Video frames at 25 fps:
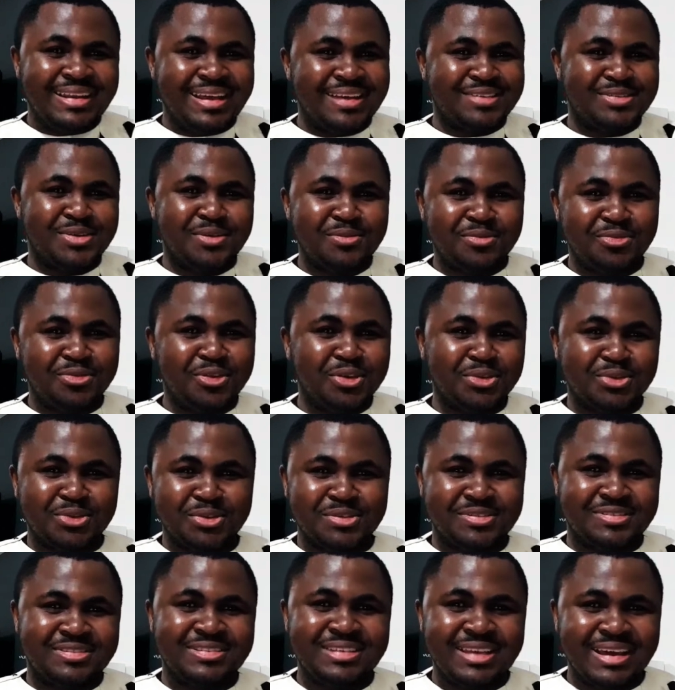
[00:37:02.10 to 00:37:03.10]
some
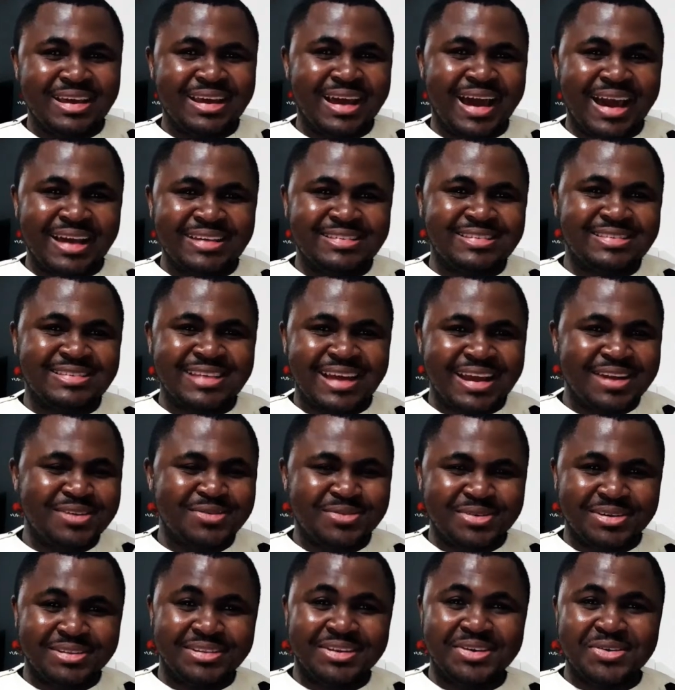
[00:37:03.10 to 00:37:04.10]
photos there. I stand
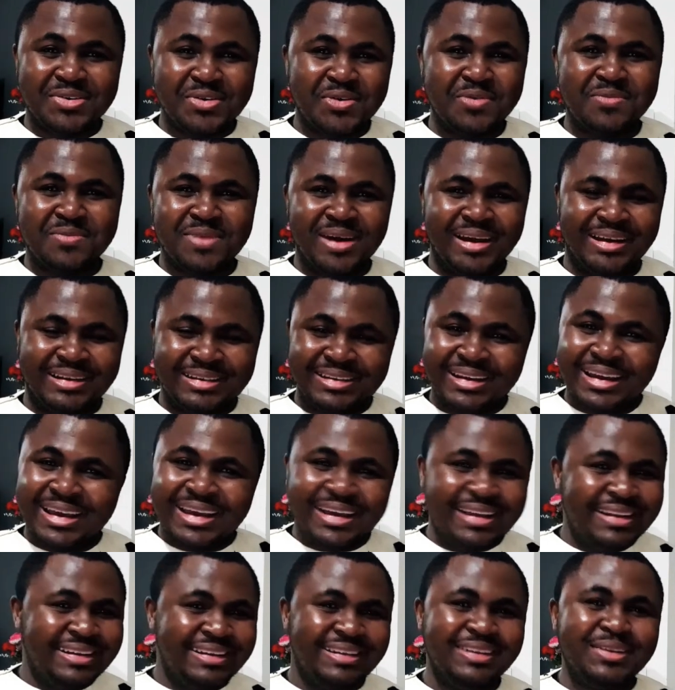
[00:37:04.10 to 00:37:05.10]
with Eagle Mind.
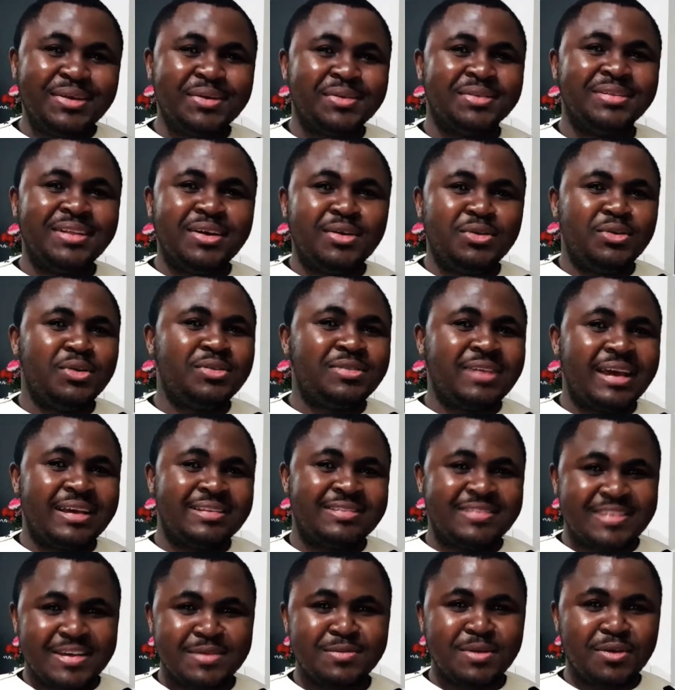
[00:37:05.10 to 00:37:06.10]
Those are a
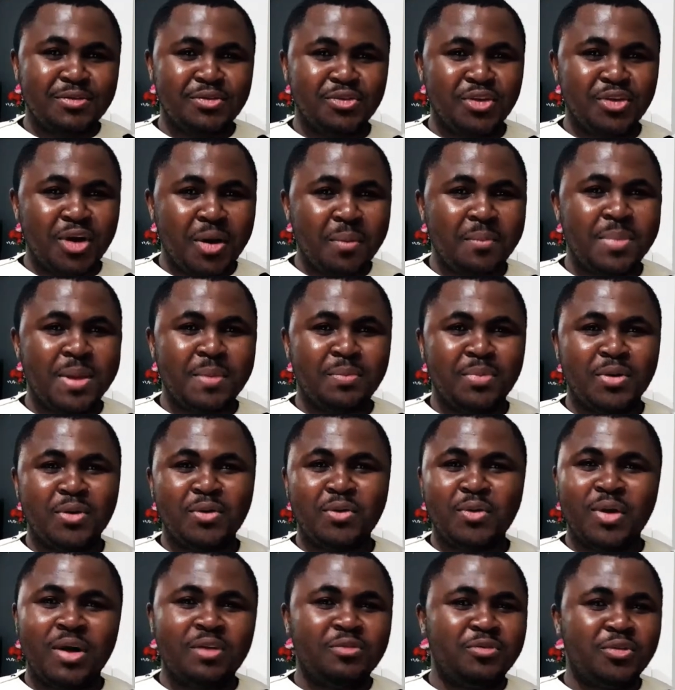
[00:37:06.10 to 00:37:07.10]
team of young people who
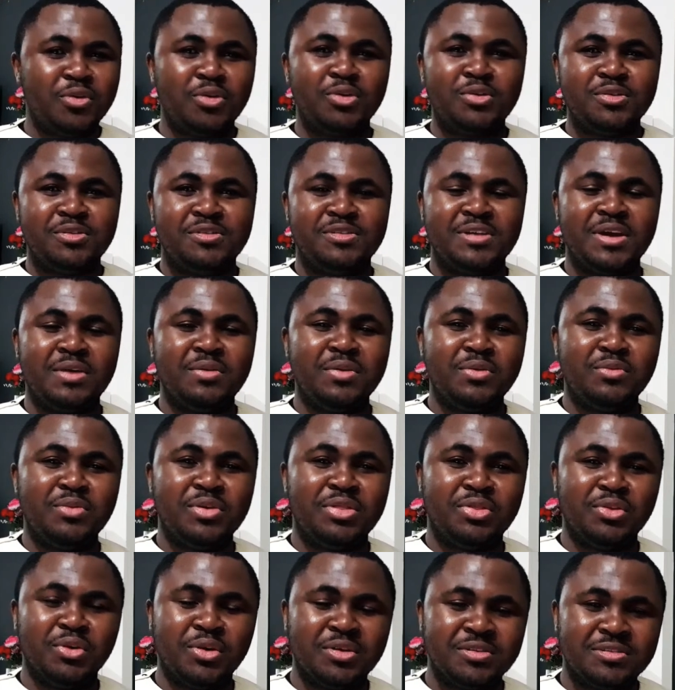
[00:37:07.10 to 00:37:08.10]
are volunteering with
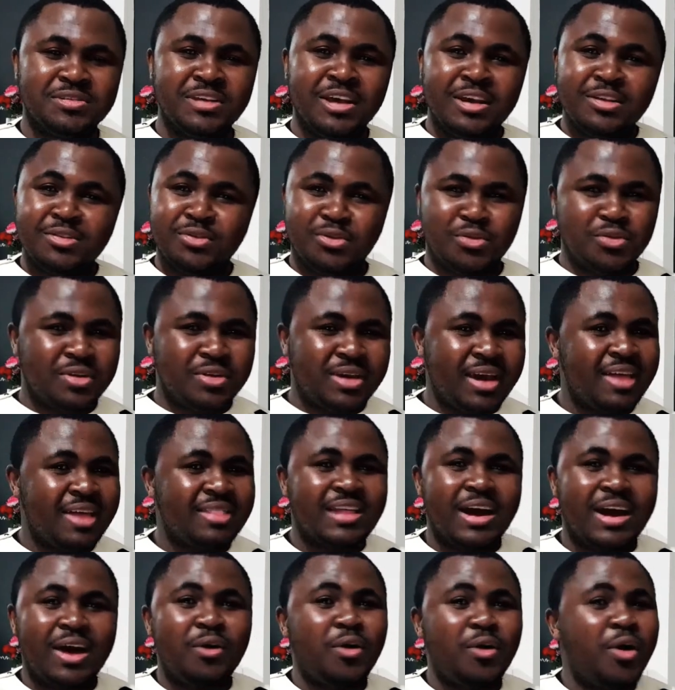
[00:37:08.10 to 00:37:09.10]
us.
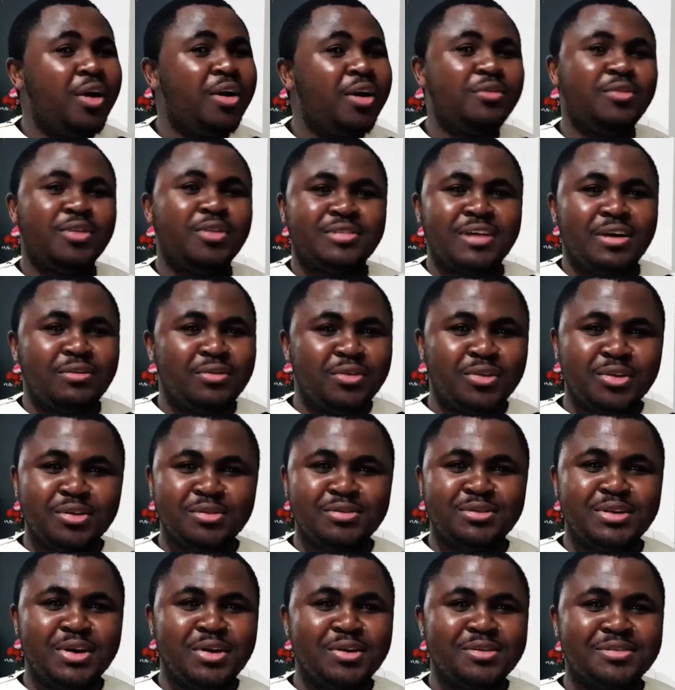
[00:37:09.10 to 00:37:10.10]
Together, all of us are
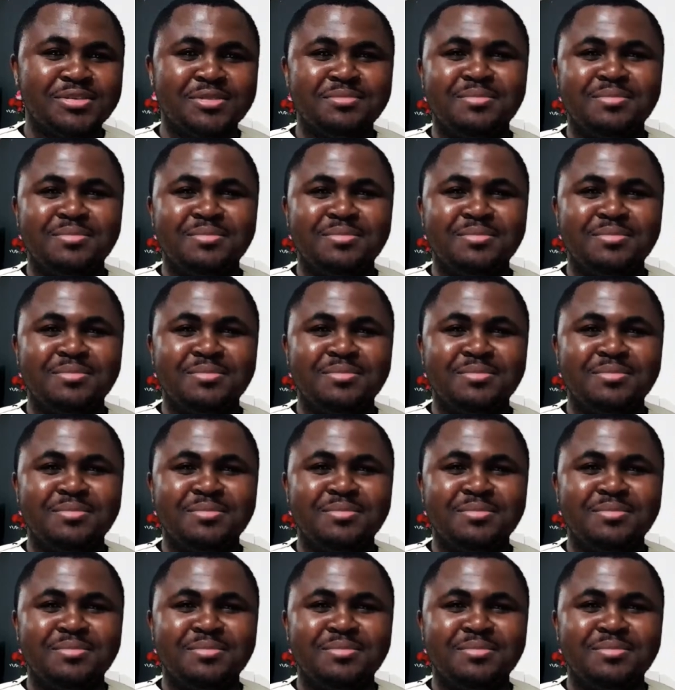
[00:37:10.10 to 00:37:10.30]
volunteers.